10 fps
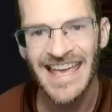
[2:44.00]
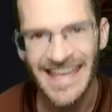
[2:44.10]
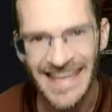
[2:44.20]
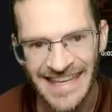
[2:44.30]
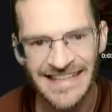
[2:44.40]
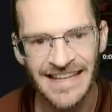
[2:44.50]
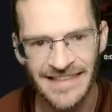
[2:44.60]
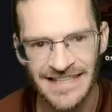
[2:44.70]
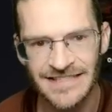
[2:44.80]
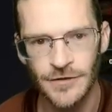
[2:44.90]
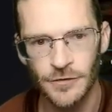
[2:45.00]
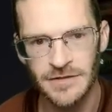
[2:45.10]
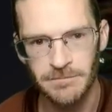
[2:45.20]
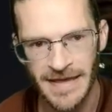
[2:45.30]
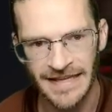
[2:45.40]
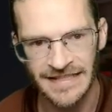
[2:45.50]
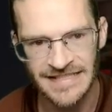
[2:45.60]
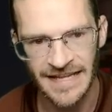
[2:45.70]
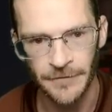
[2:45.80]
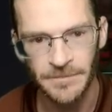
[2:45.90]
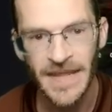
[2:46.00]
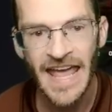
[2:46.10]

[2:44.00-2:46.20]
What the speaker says: in this year's mega sale.